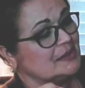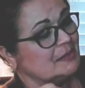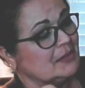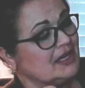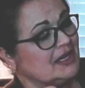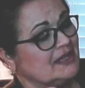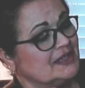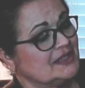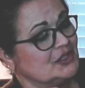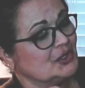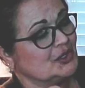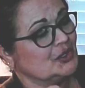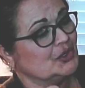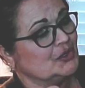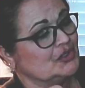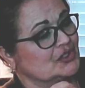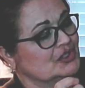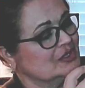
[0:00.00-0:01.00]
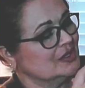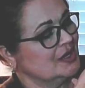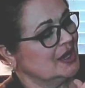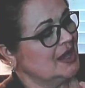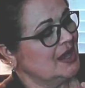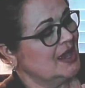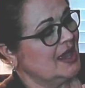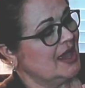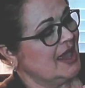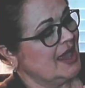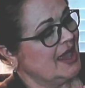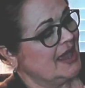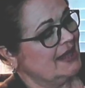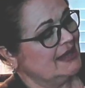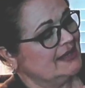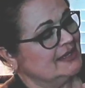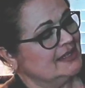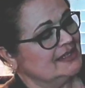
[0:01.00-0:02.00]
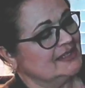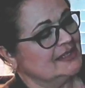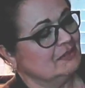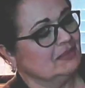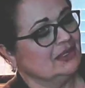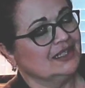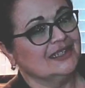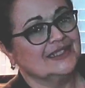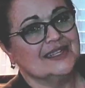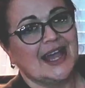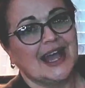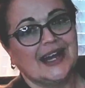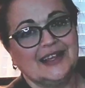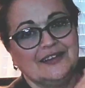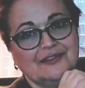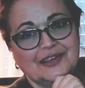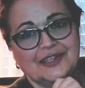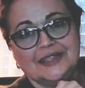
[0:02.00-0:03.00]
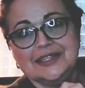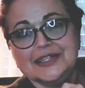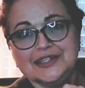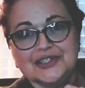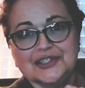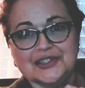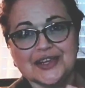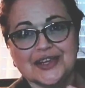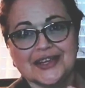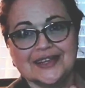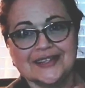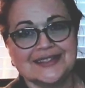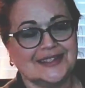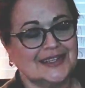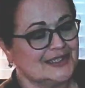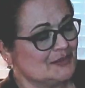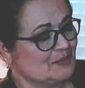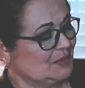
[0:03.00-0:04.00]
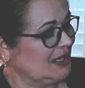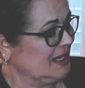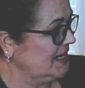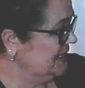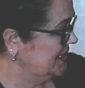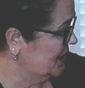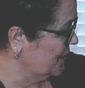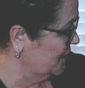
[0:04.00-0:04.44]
some inserts and some little tiny vintage things displayed